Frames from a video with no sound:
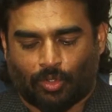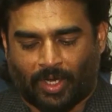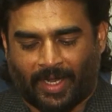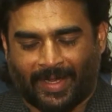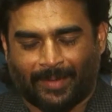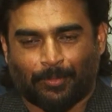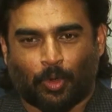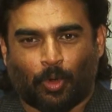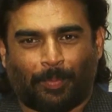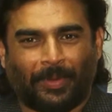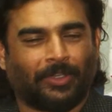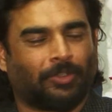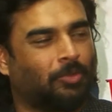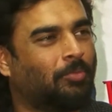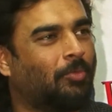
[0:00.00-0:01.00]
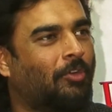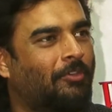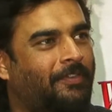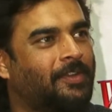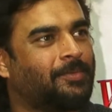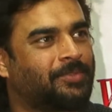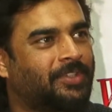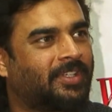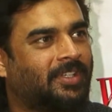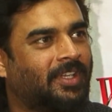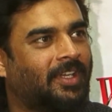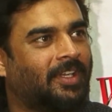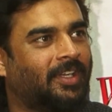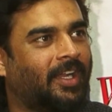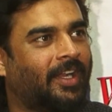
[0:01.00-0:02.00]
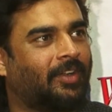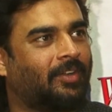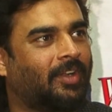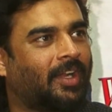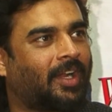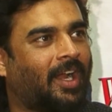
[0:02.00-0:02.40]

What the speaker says: I'm hoping to do more films. I